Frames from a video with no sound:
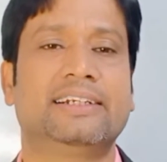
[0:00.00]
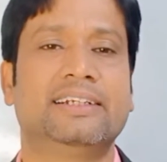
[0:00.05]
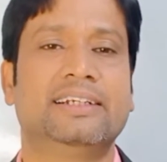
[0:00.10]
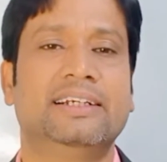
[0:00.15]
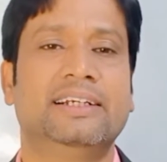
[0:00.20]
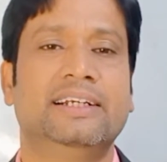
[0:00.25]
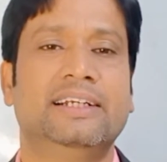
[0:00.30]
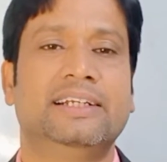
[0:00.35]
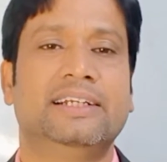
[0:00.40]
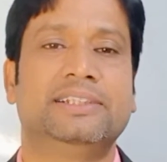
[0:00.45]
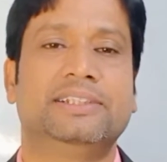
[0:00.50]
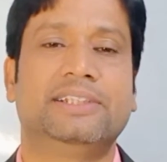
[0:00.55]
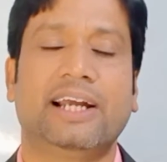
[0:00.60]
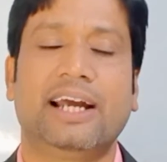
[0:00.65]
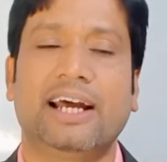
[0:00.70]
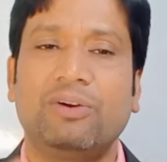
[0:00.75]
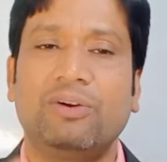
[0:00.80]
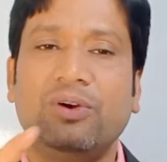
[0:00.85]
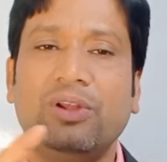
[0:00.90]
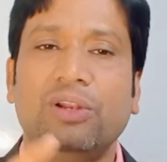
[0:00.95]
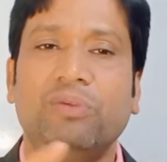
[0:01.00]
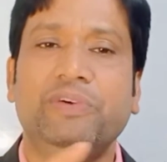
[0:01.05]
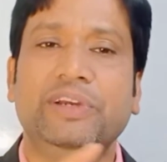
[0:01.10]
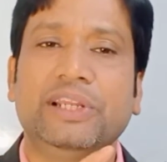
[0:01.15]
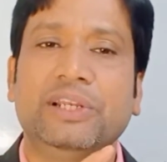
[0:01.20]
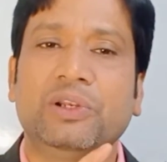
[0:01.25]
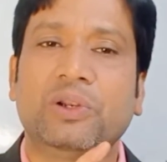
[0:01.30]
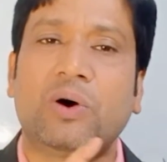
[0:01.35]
there will be no